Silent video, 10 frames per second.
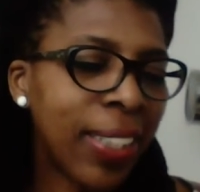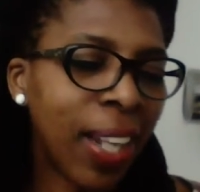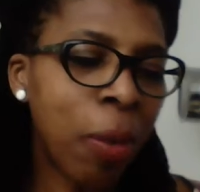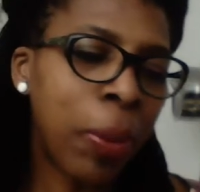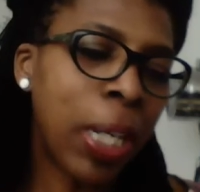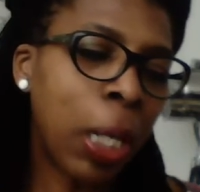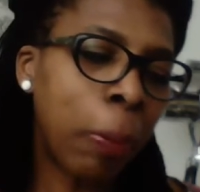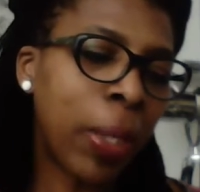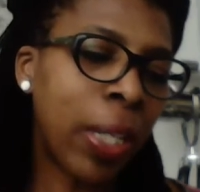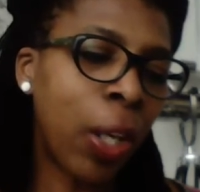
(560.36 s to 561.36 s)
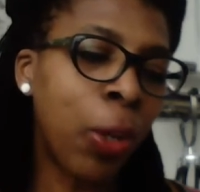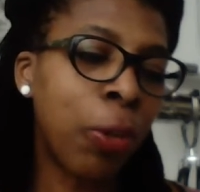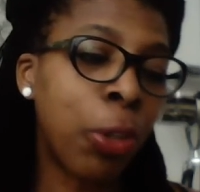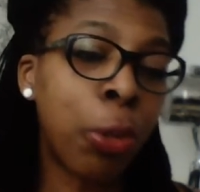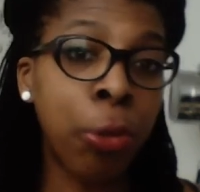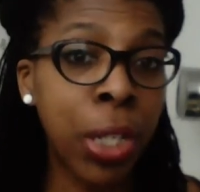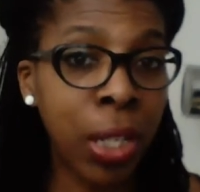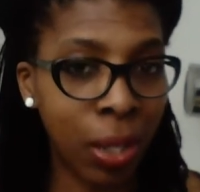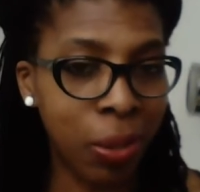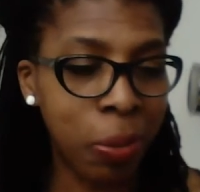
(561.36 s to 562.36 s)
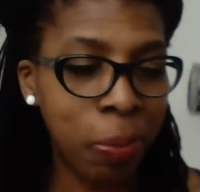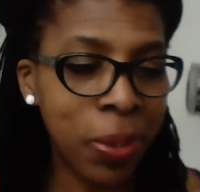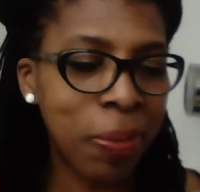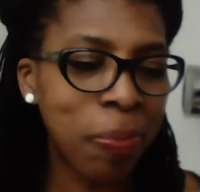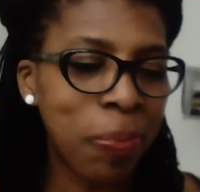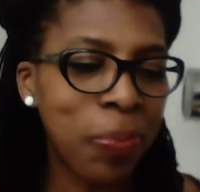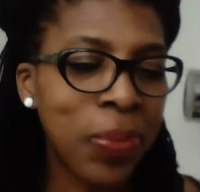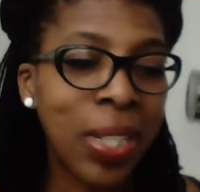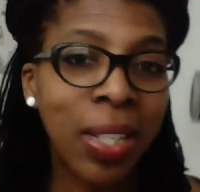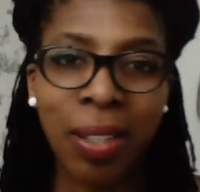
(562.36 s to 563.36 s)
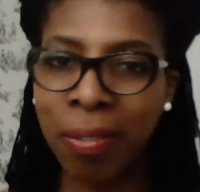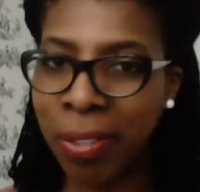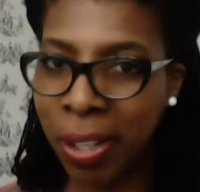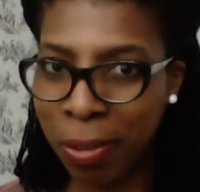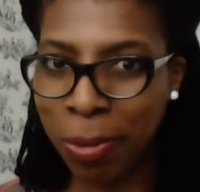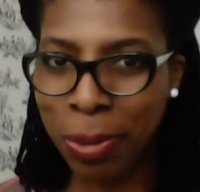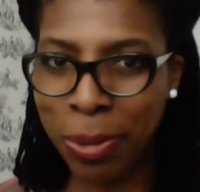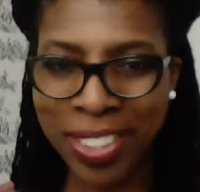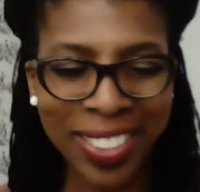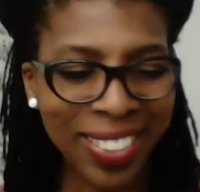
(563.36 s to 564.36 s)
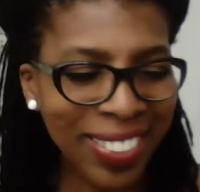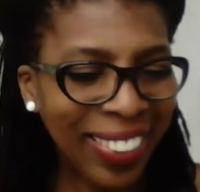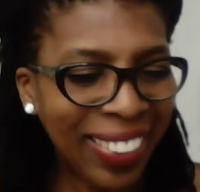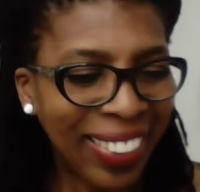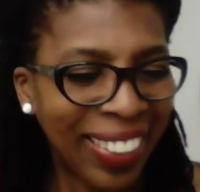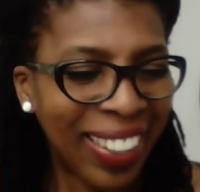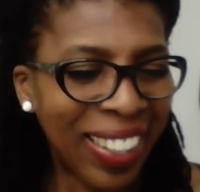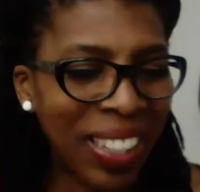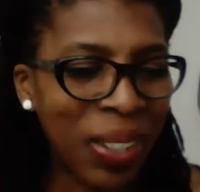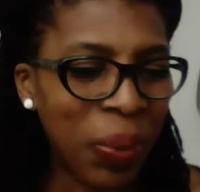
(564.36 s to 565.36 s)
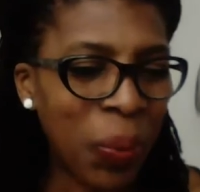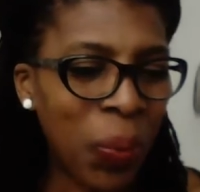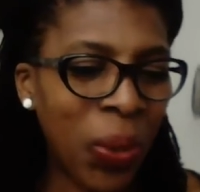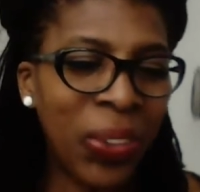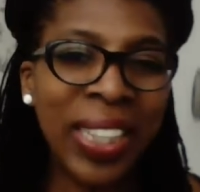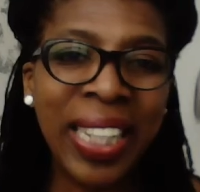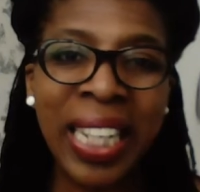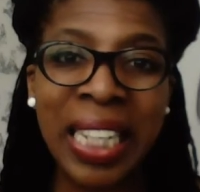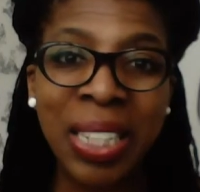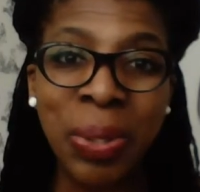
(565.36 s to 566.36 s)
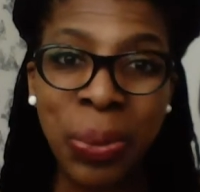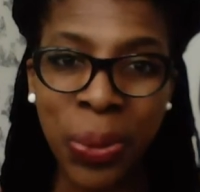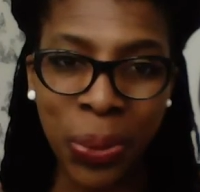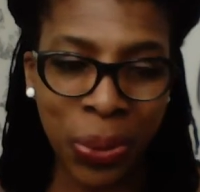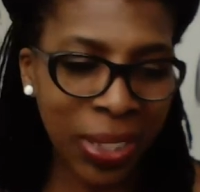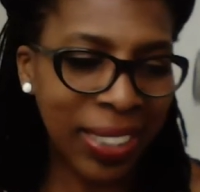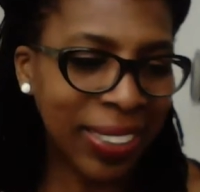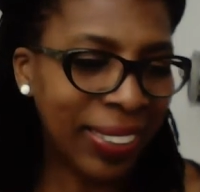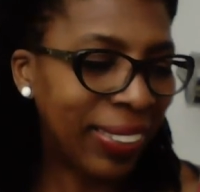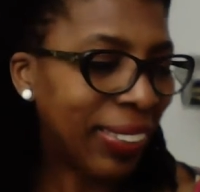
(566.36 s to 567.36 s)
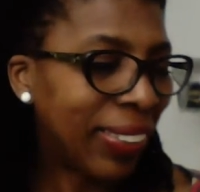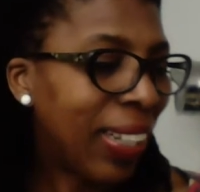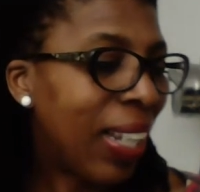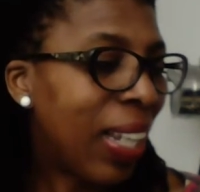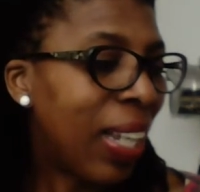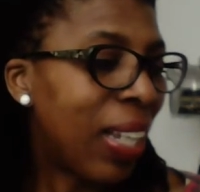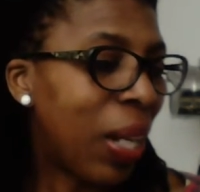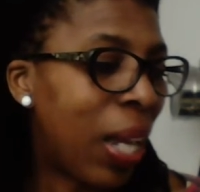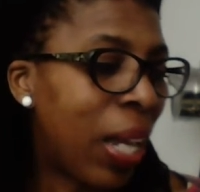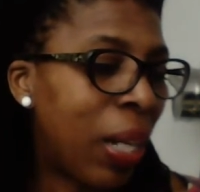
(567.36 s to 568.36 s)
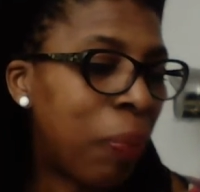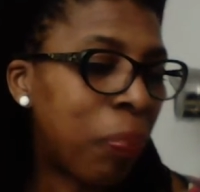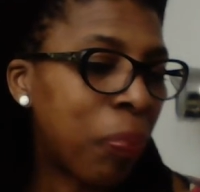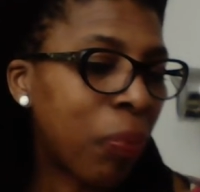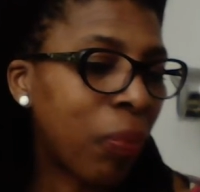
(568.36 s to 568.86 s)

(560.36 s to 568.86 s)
Guy and Penelope own 3 homes. Very fortunate. One in New York, one